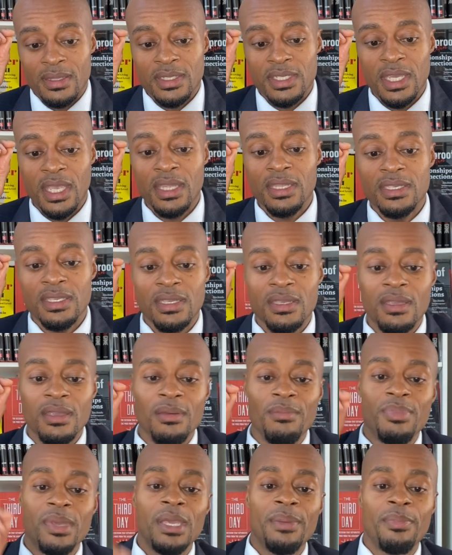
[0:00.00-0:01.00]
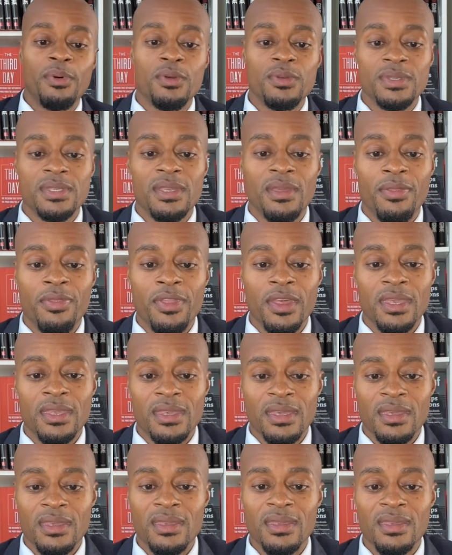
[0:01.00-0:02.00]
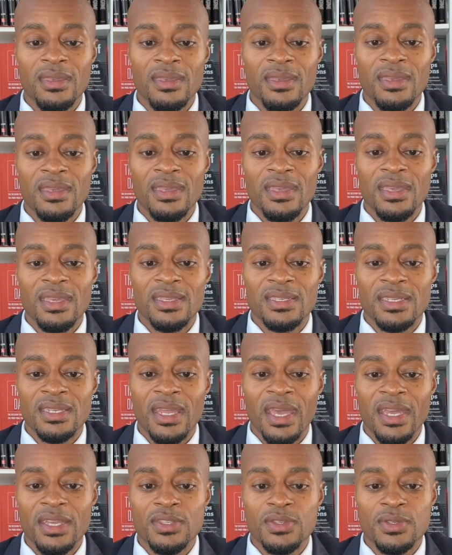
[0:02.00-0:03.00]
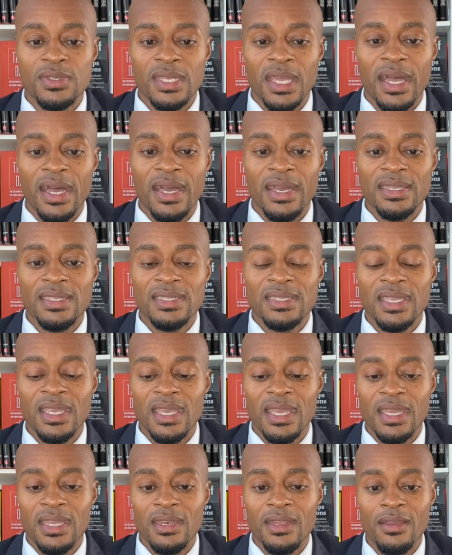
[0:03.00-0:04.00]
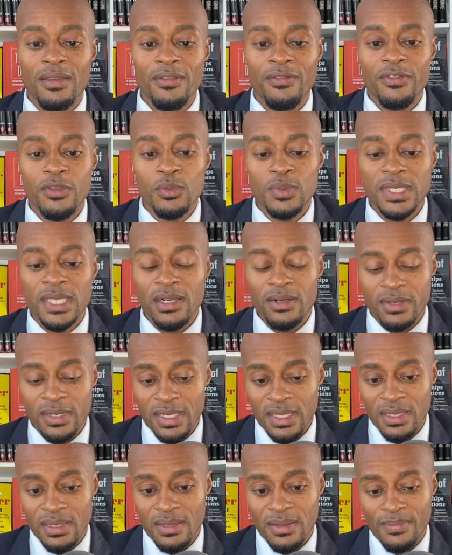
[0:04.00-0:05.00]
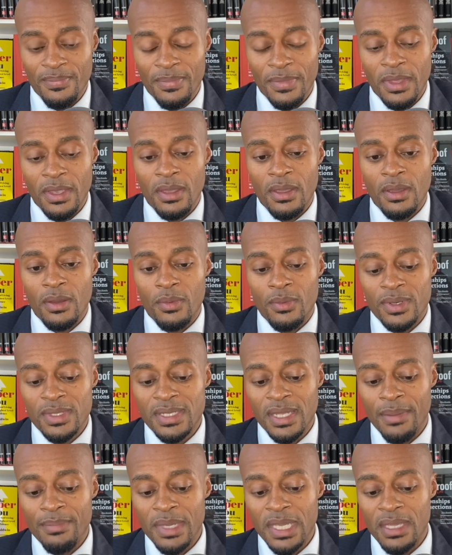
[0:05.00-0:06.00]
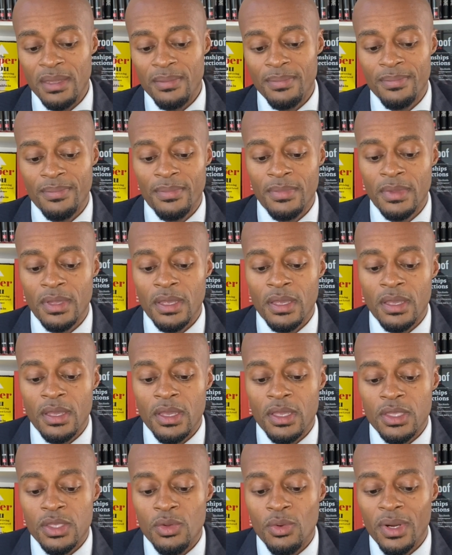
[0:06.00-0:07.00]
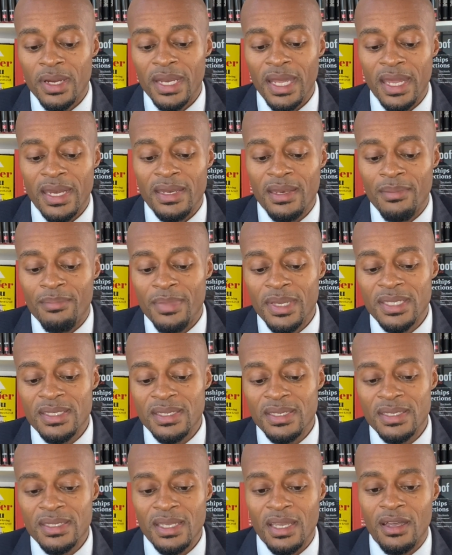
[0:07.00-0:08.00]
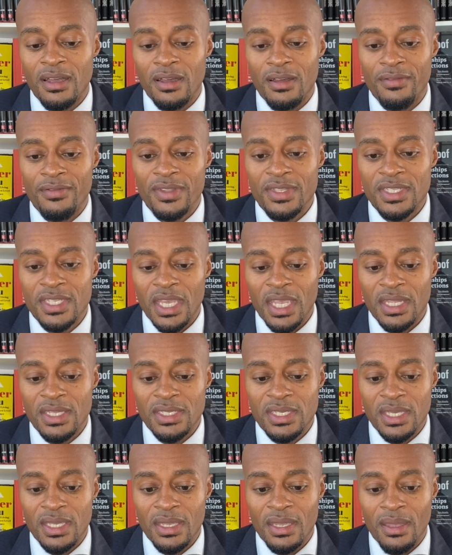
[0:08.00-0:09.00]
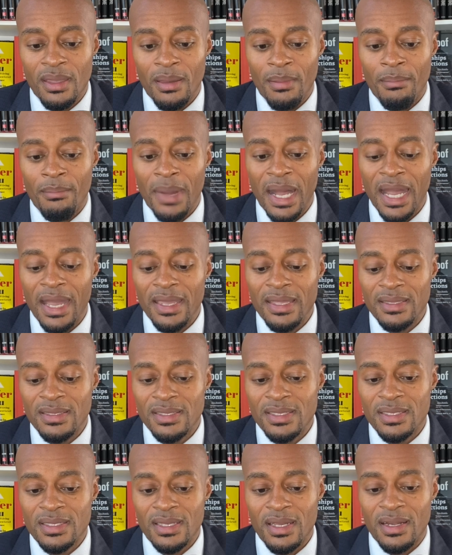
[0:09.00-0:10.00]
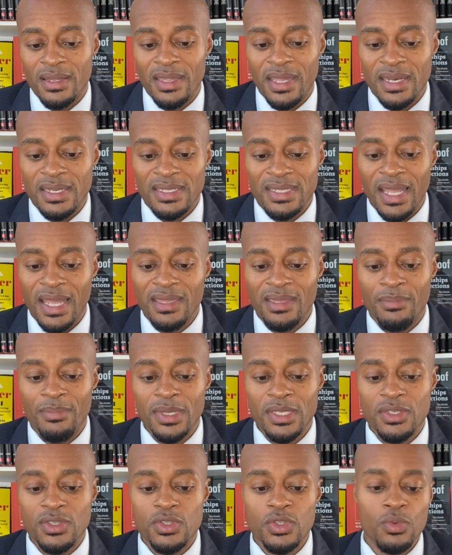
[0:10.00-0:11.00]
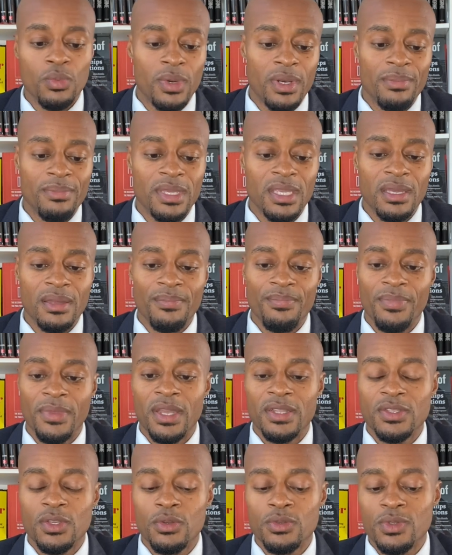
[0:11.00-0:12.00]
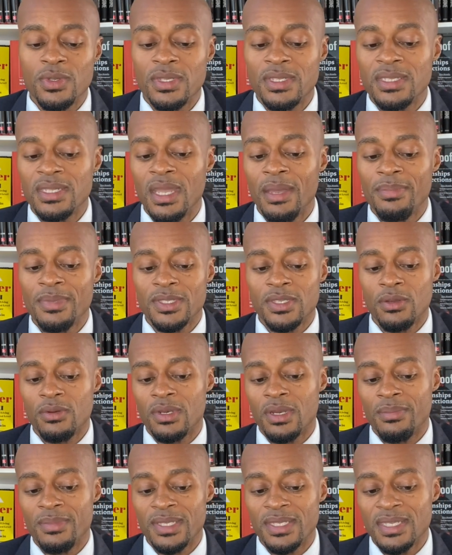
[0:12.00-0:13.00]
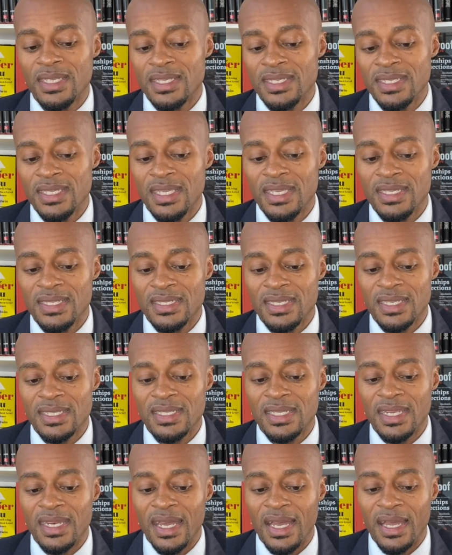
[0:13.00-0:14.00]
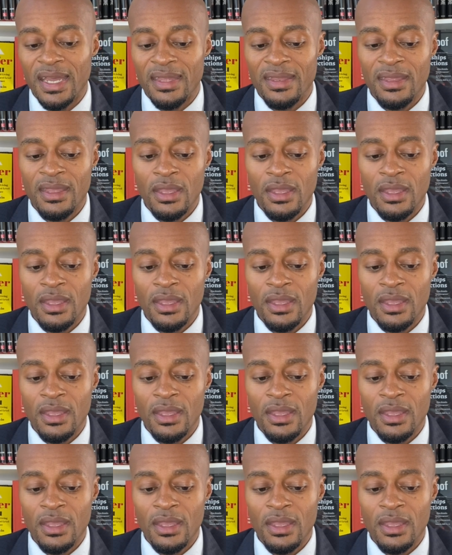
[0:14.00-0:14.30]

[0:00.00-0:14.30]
Changing people's thinking is an exercise in futility. What does that mean? You are not in the business of changing minds. All right, that is not the business you want to be in. I told you this in episode number 1669.